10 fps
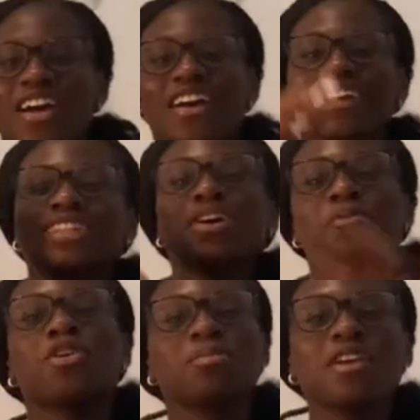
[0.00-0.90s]
Okay, so I'm
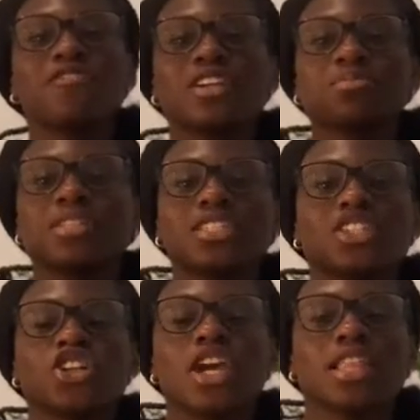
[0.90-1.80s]
going to be a freshman this
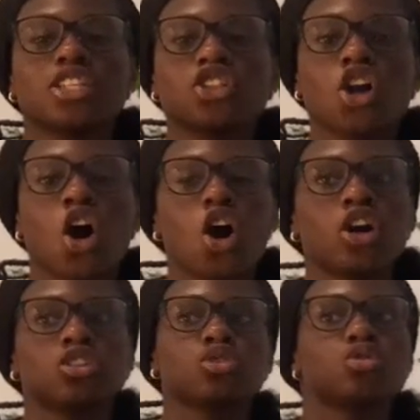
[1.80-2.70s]
year, and these are
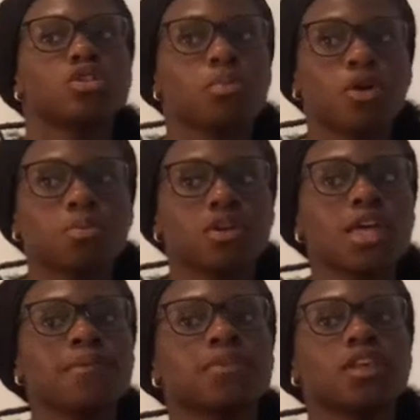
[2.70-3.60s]
all
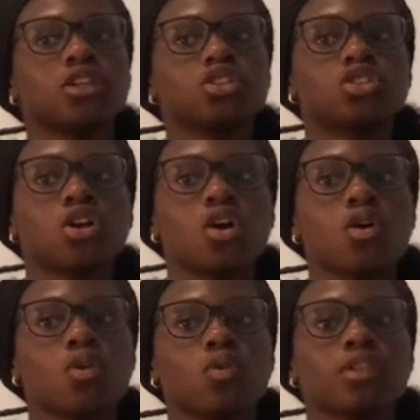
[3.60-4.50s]
school-appropriate.
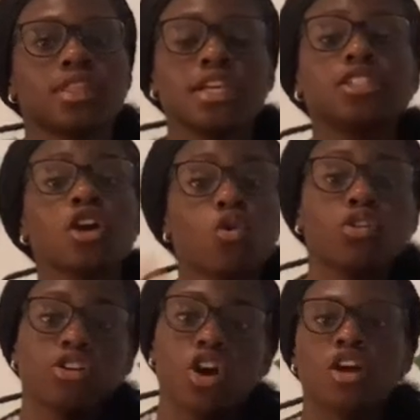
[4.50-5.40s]
So the things I
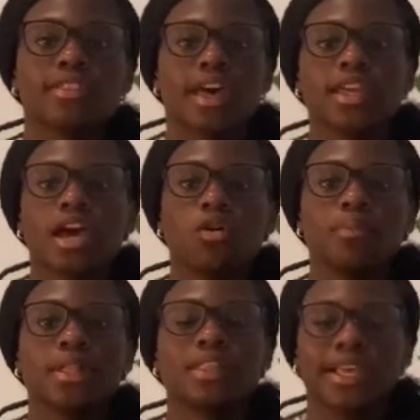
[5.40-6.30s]
ordered online, I'll
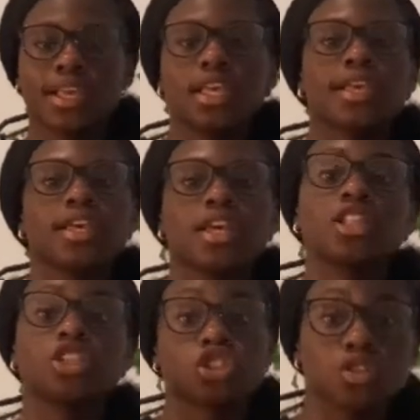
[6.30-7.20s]
be linking in
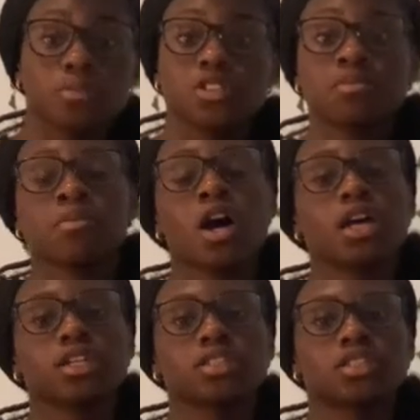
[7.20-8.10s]
the description
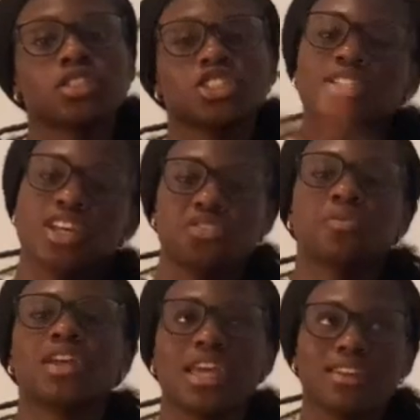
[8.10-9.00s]
box, just in case you
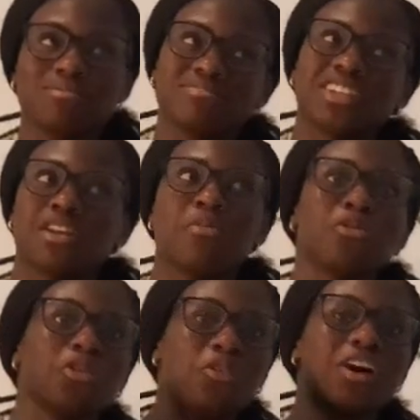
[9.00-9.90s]
want to get it. I'm not going
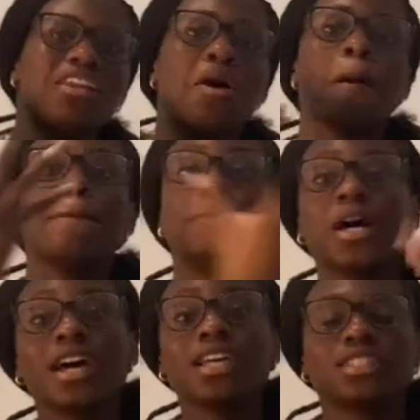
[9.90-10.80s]
to roll one.
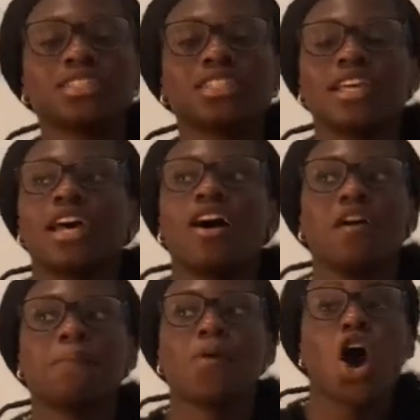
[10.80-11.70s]
But
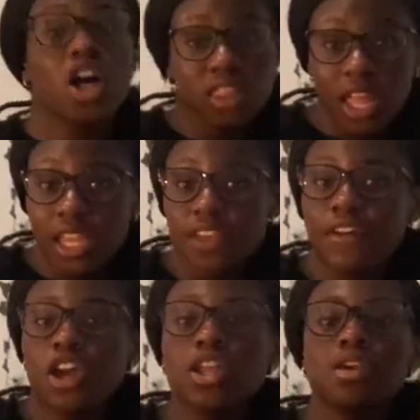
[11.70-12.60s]
um, online, if
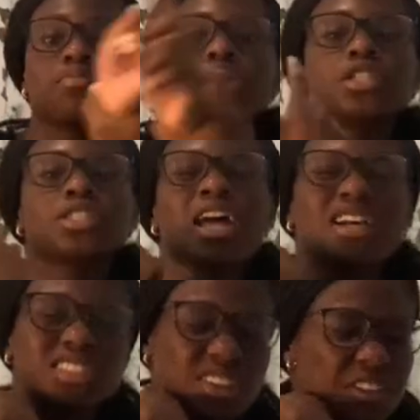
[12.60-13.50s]
I got it in person,
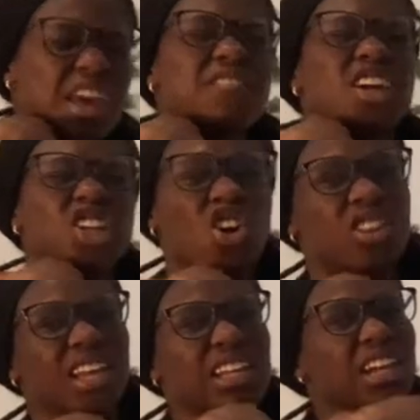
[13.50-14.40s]
I'll see if I can find it
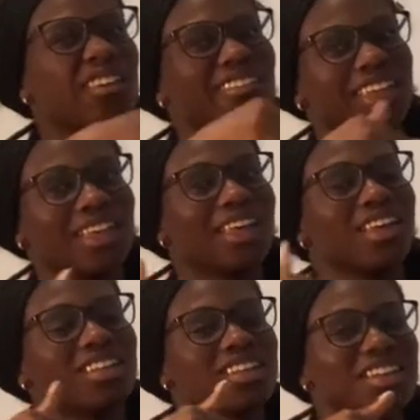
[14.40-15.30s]
online, and I'll link
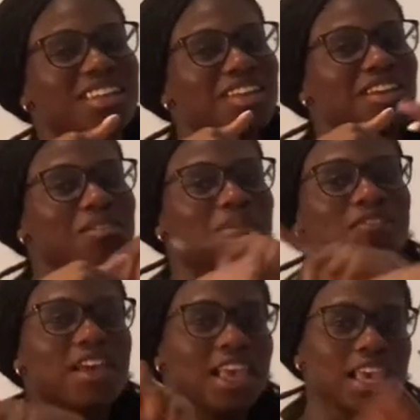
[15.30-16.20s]
it. But
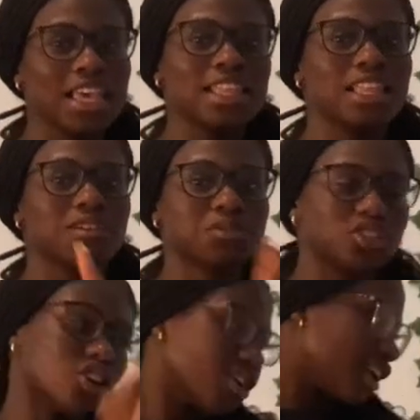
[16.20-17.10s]
if I can't, then I'm
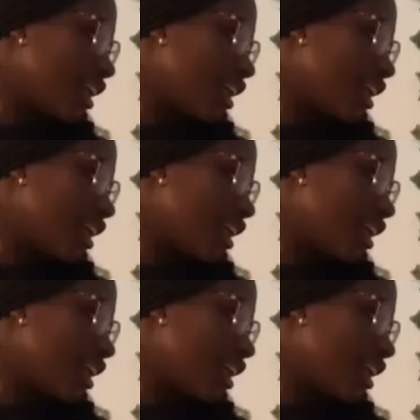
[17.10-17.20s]
sorry.